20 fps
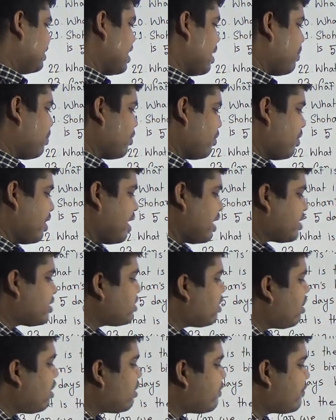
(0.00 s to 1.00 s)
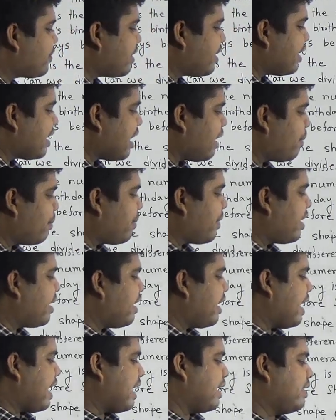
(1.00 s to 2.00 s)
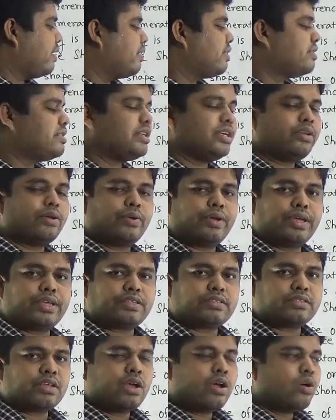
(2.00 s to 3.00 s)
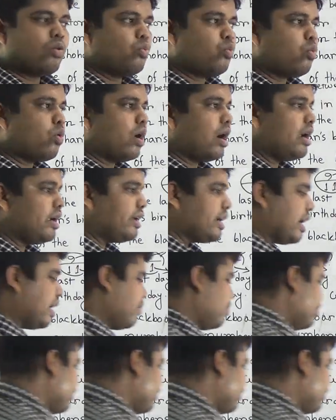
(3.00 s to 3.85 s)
the product of a number and 0 is whole time